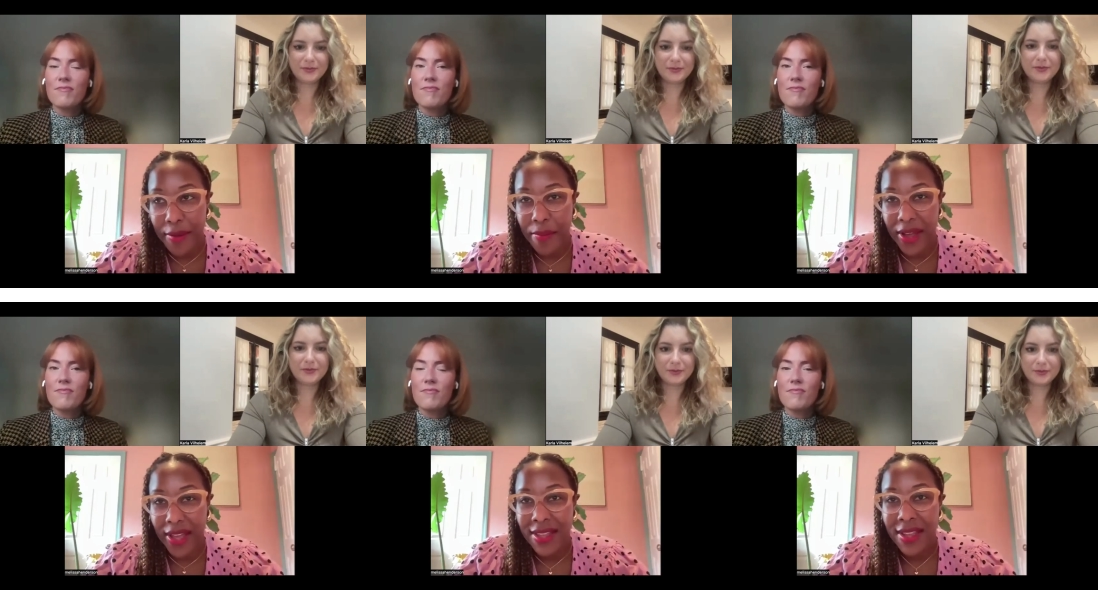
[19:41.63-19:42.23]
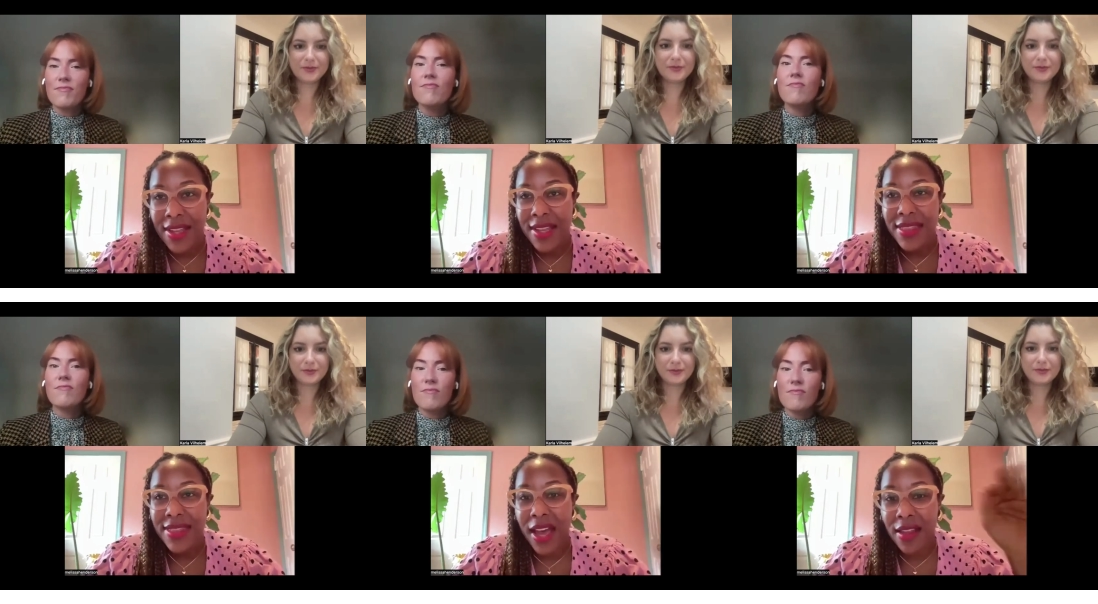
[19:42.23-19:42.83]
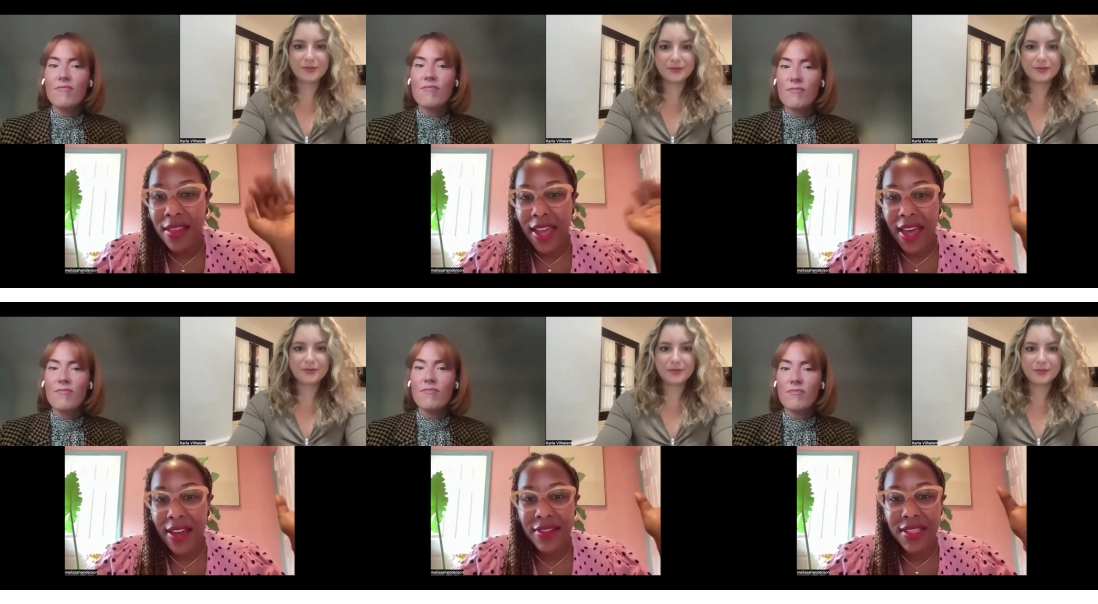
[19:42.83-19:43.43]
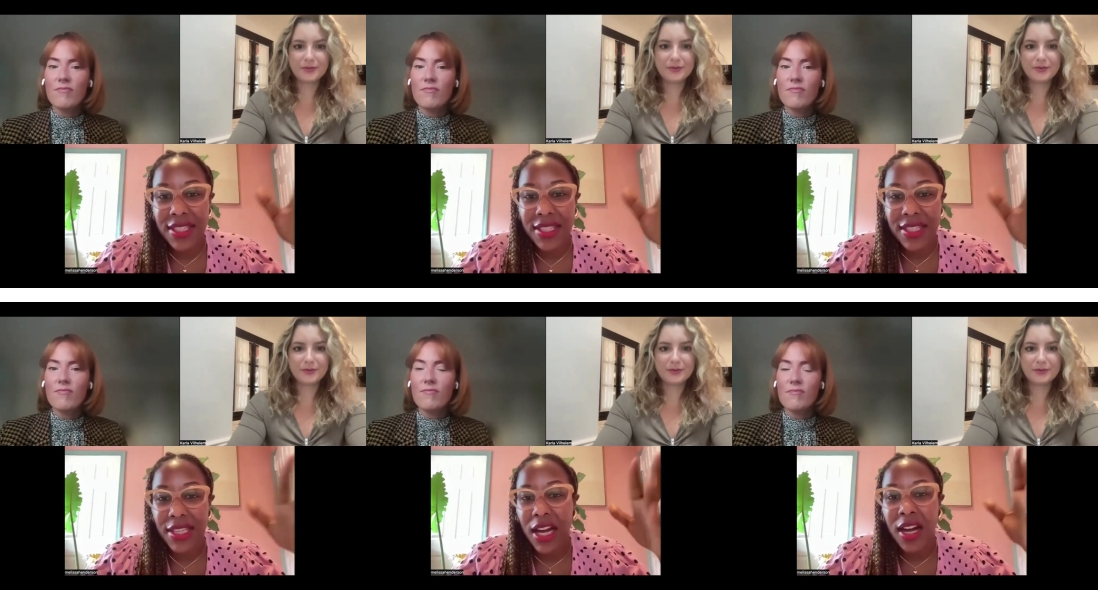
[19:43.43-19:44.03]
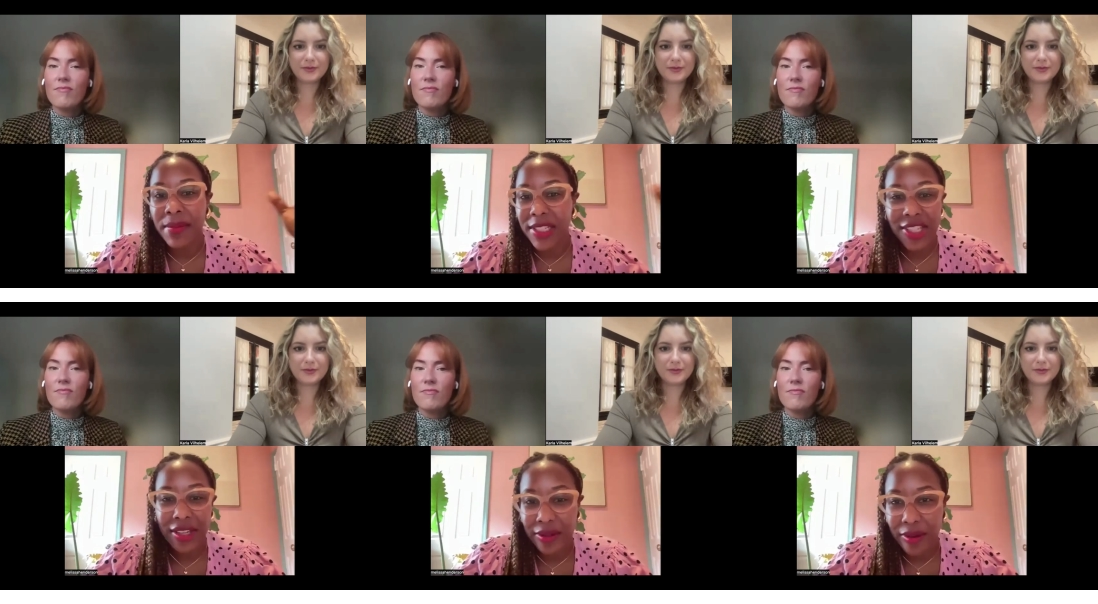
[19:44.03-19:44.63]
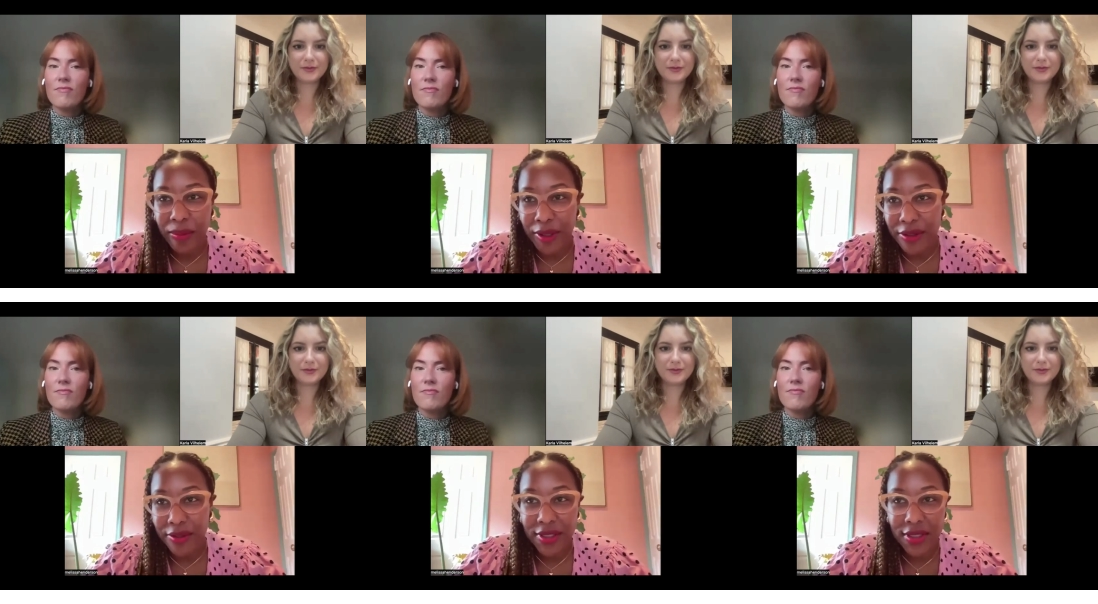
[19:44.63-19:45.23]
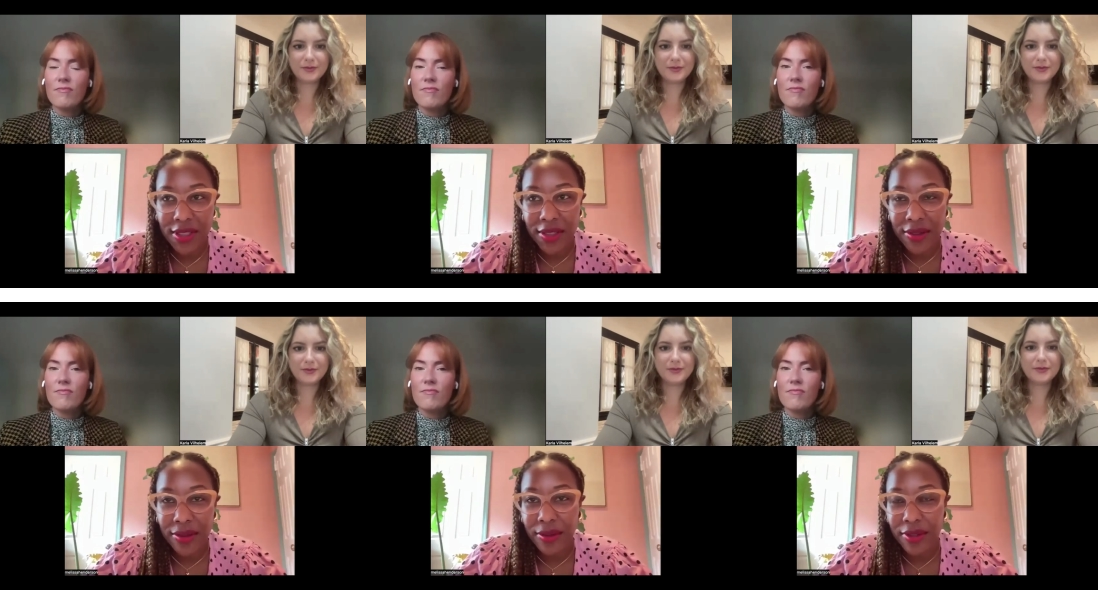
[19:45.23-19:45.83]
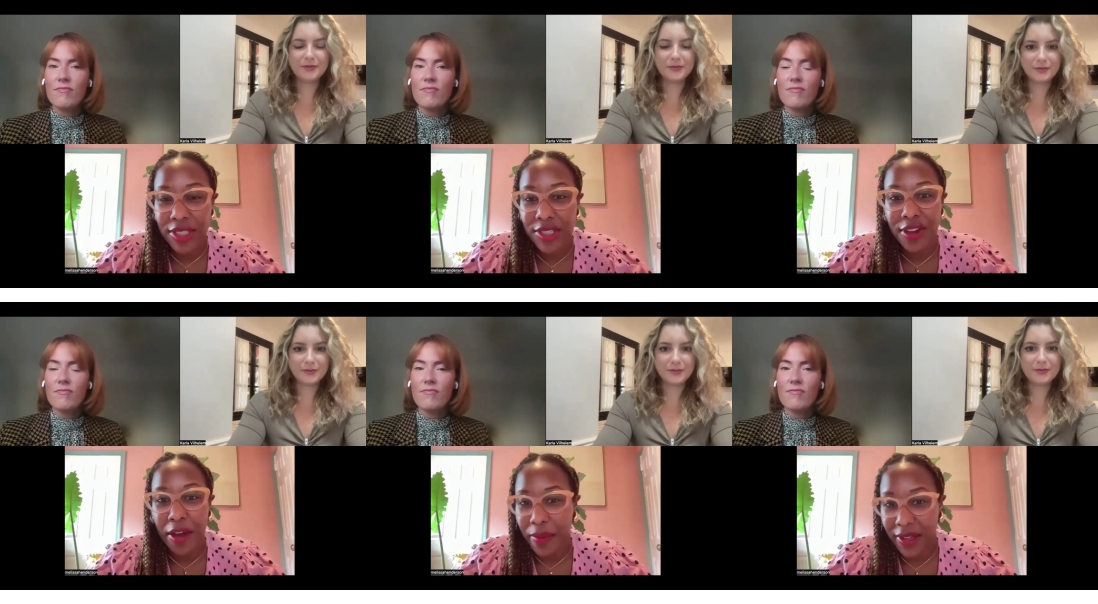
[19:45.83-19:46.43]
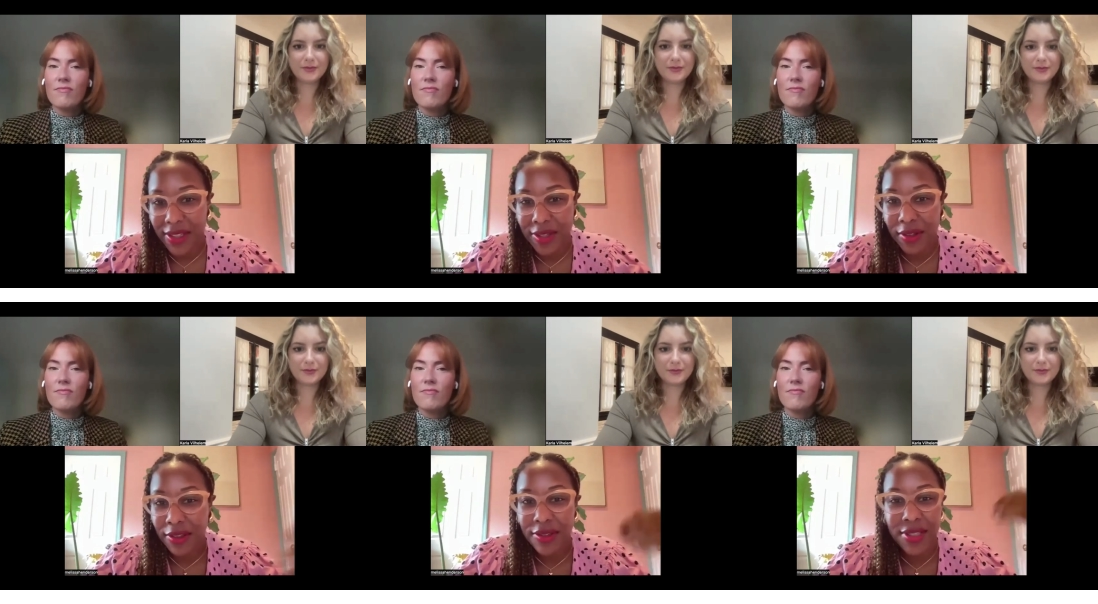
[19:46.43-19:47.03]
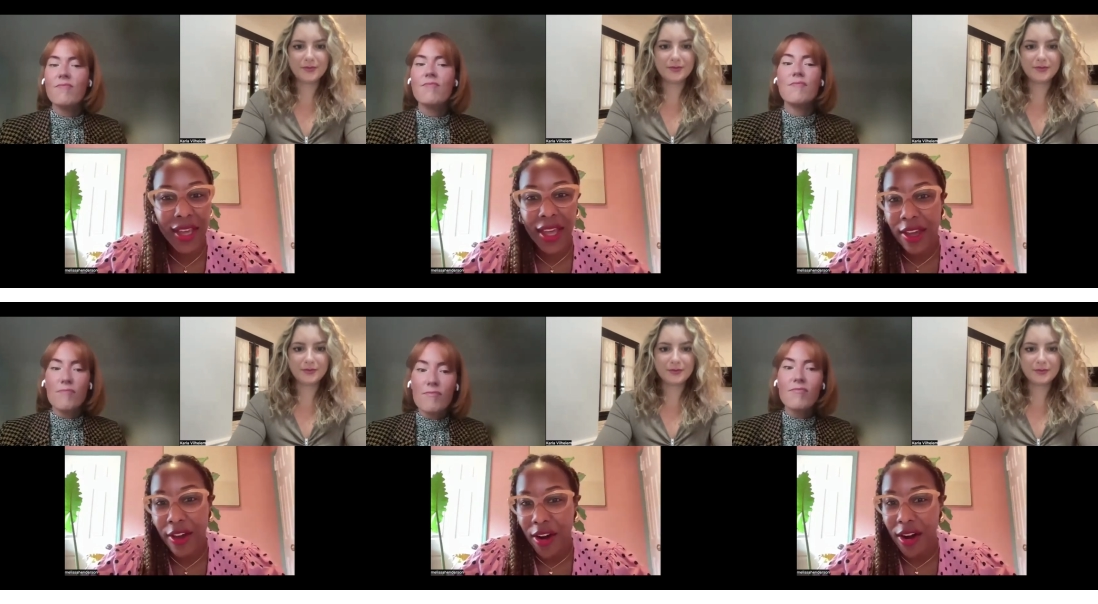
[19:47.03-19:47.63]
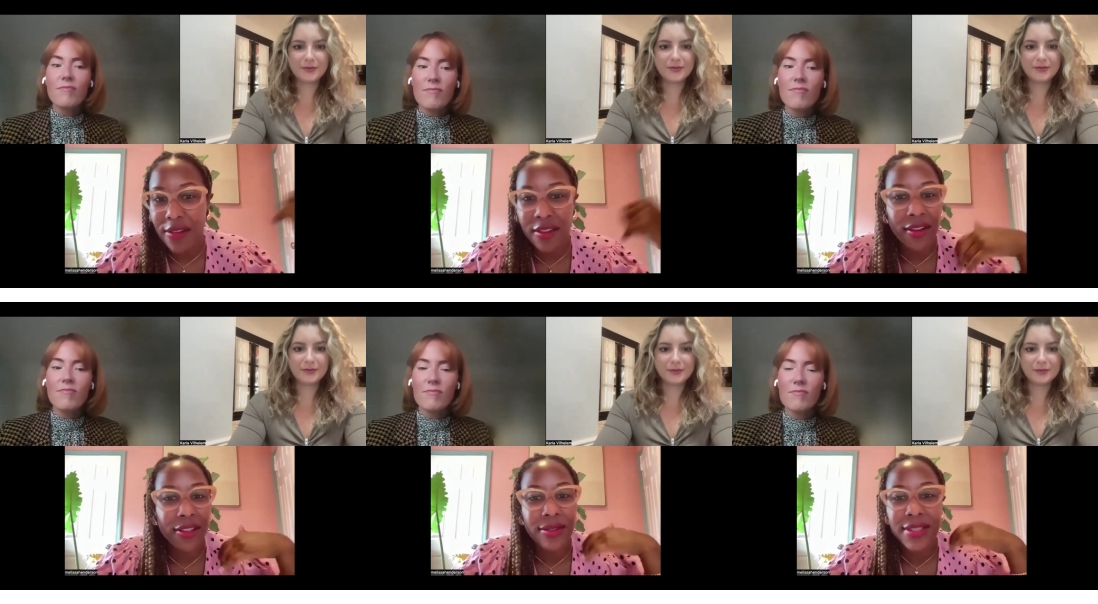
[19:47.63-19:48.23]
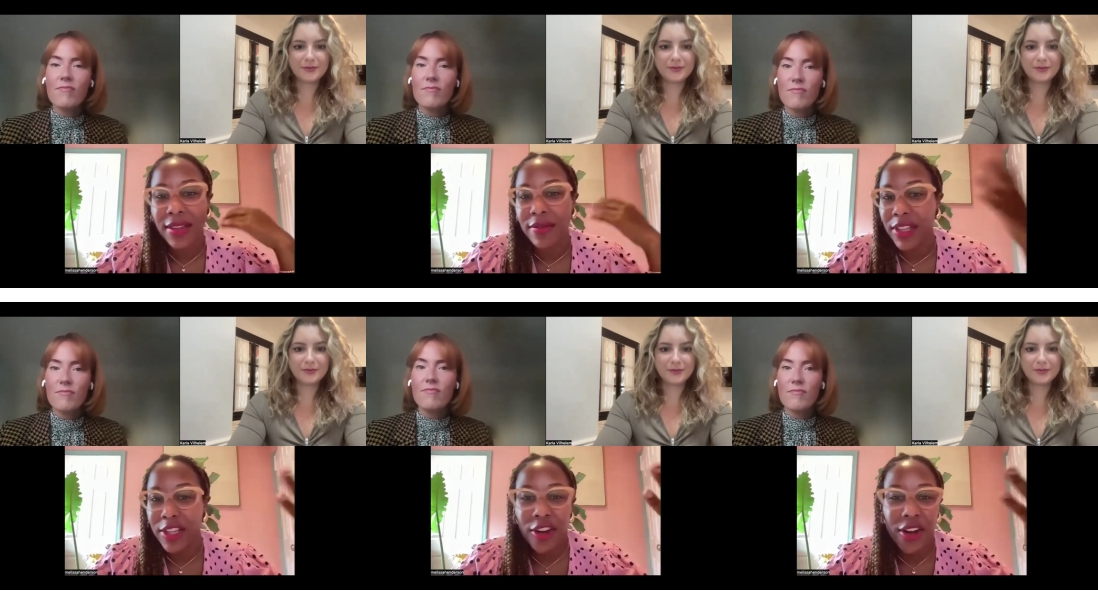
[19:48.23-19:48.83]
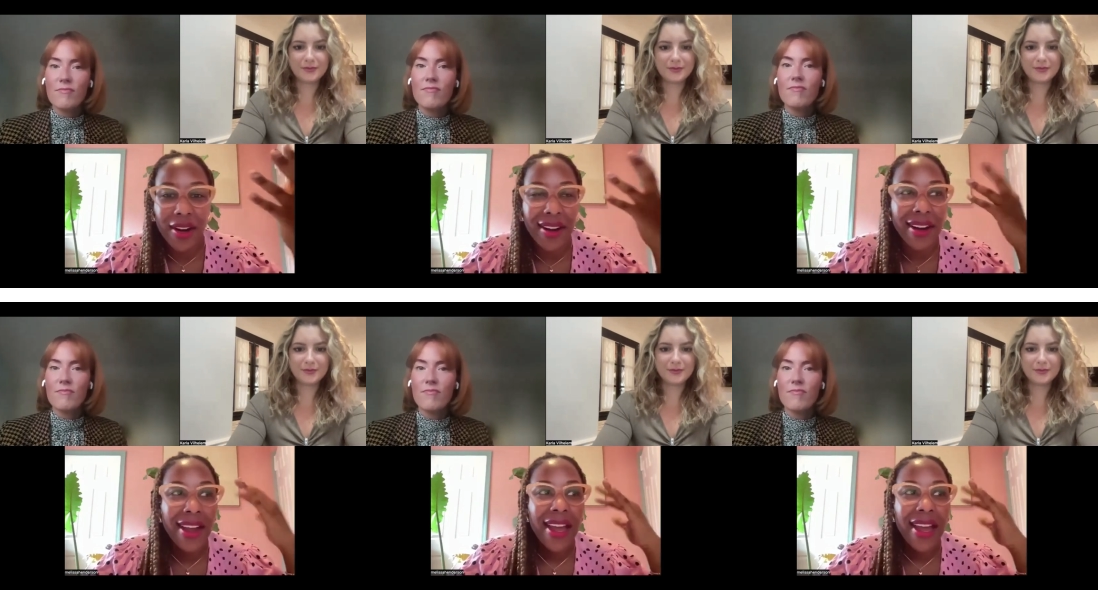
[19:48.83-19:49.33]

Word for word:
Speaker 1: But now they have this omni-channel approach to to shopping. So they're using AR, they're using VR.